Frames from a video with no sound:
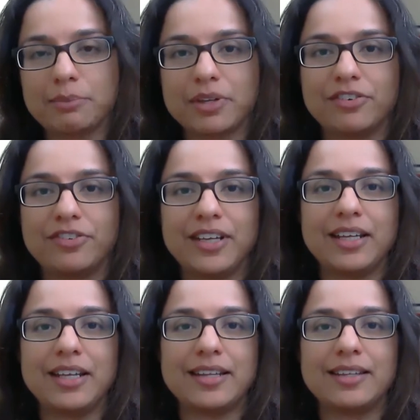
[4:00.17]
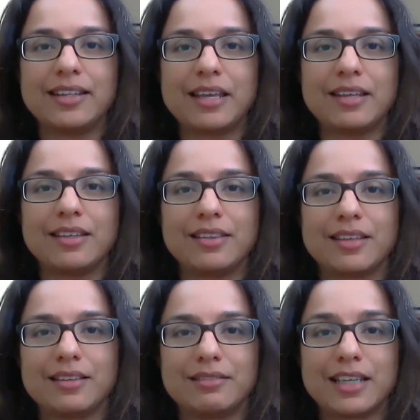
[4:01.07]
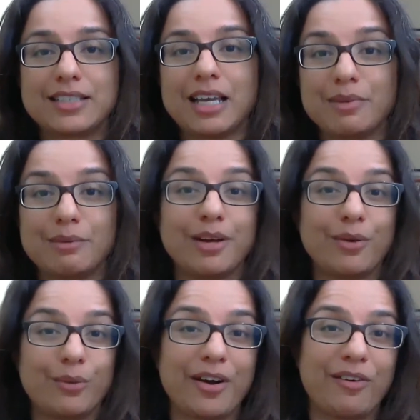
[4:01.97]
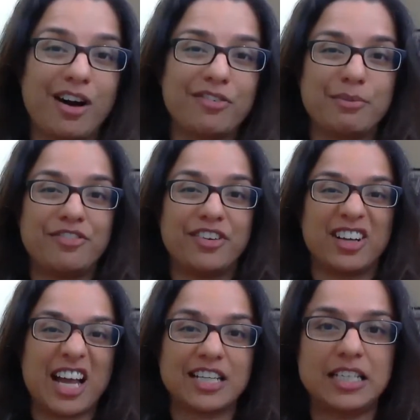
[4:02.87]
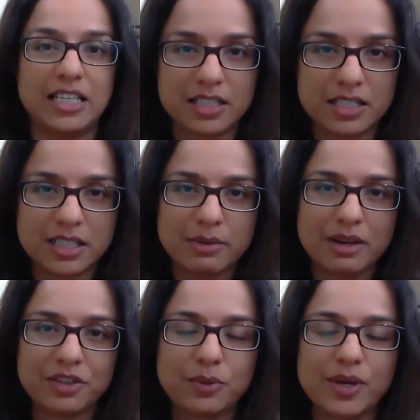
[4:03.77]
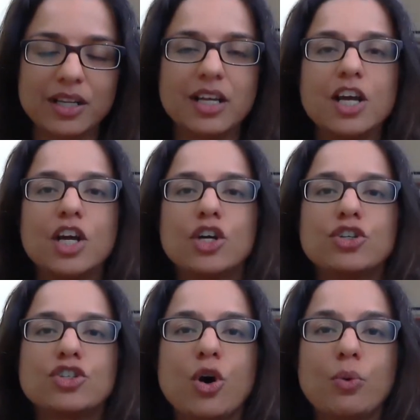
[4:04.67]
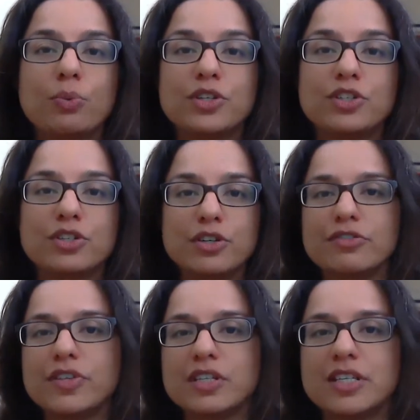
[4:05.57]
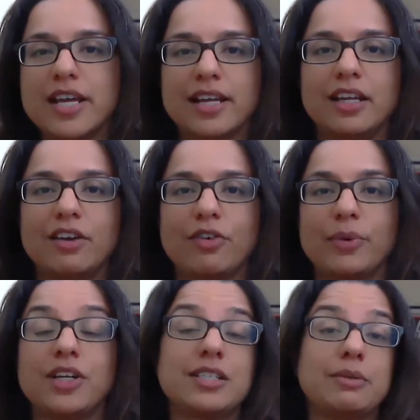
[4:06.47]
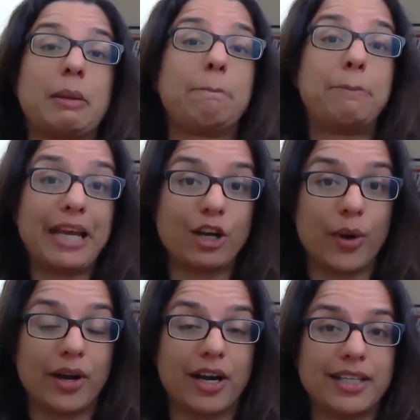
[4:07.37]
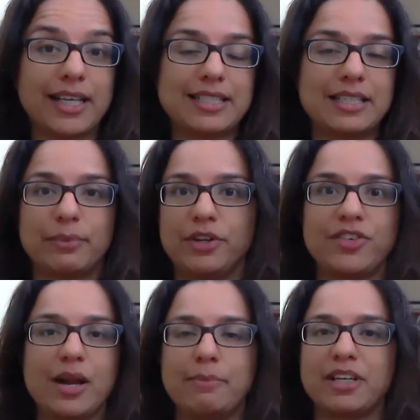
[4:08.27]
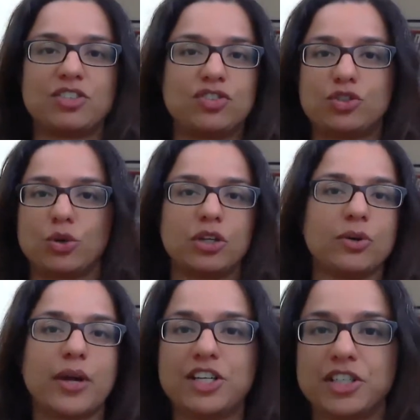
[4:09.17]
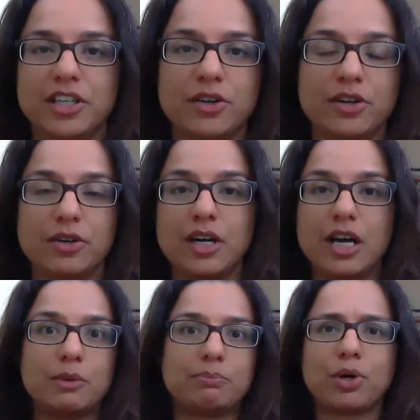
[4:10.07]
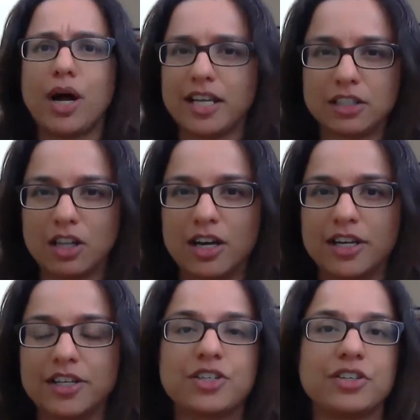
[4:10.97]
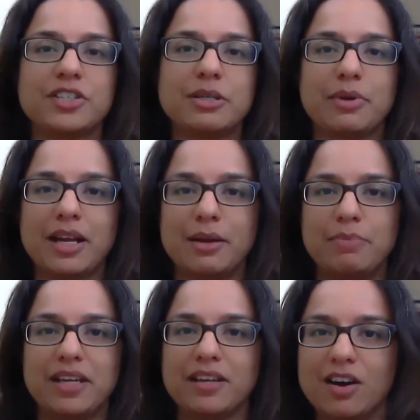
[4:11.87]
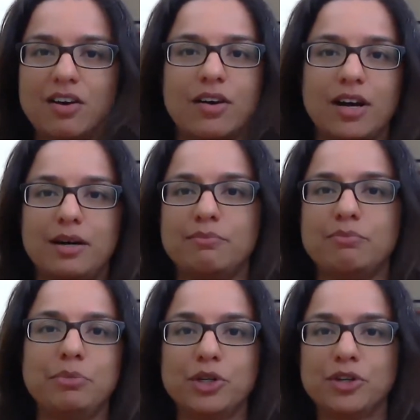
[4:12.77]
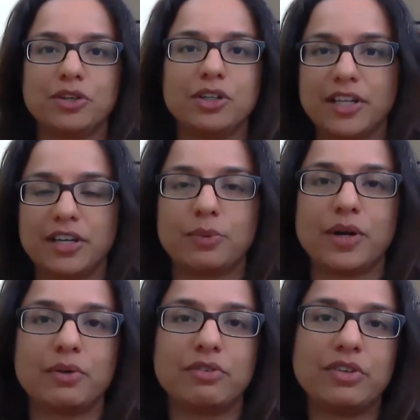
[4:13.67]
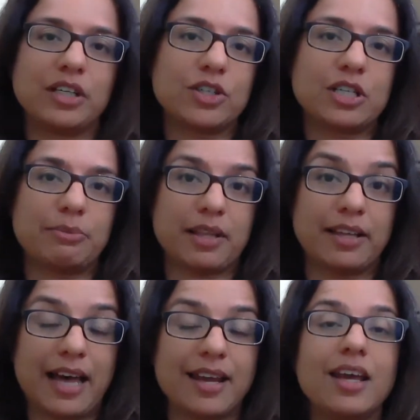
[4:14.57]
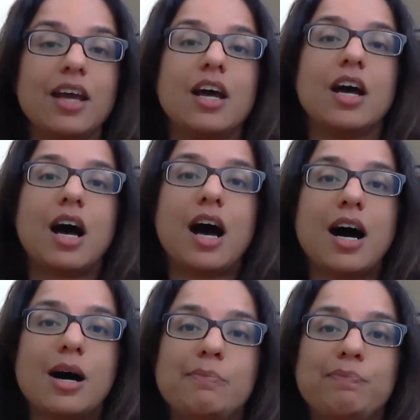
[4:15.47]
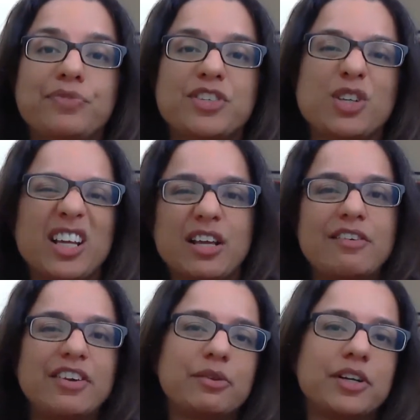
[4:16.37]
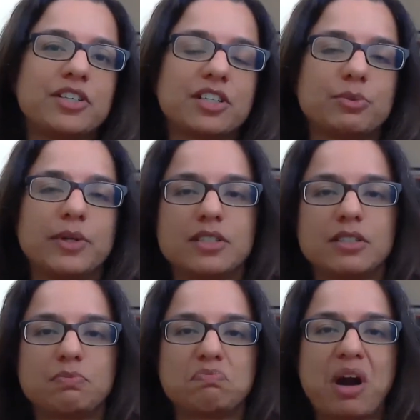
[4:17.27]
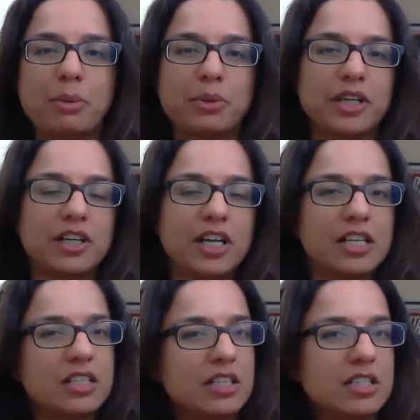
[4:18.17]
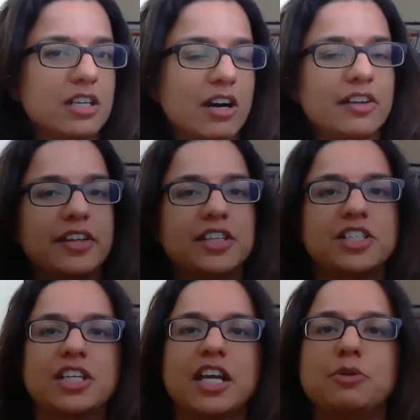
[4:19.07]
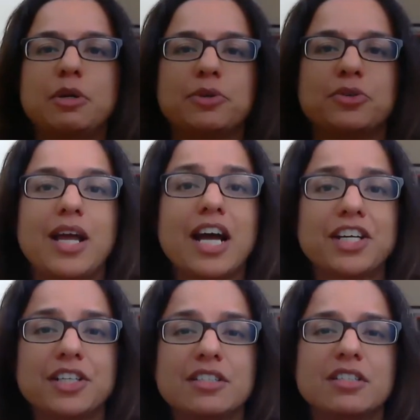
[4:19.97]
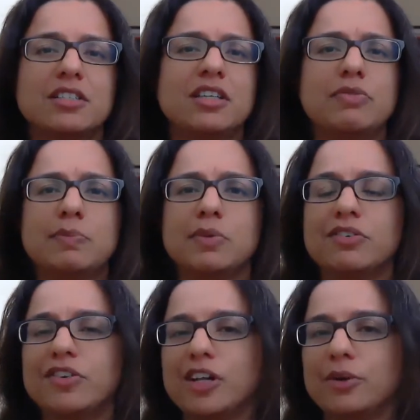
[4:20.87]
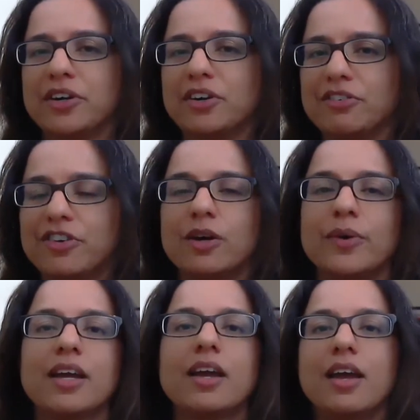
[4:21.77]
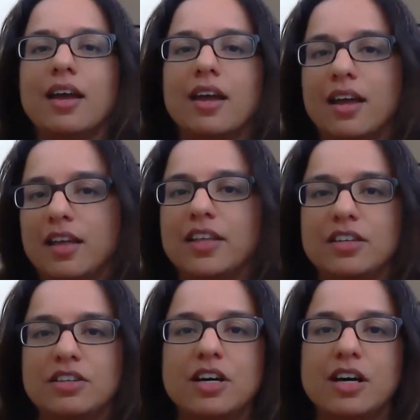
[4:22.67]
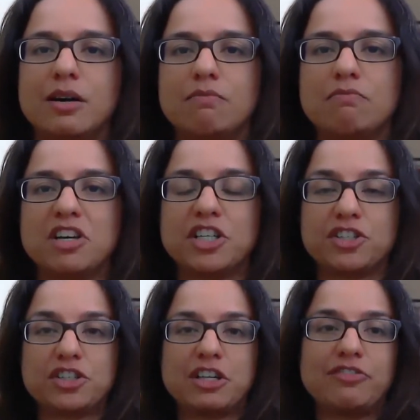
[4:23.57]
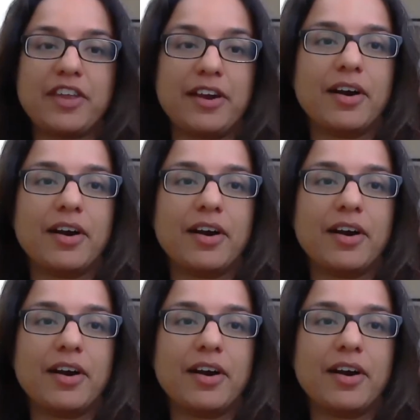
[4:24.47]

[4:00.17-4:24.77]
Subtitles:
up their feed and the excitement might wear off. It might feel kind of tedious to them after a while. So reserve this technique for when you've got something big going on. Like I said, when you've got a big store location or product launch or some kind of big mural that you want to reveal or something like that. So like every 3 to 6 weeks is probably a good idea to start, and then just gauge people's reactions and see if people are following or unfollowing, and then adjust yourself there.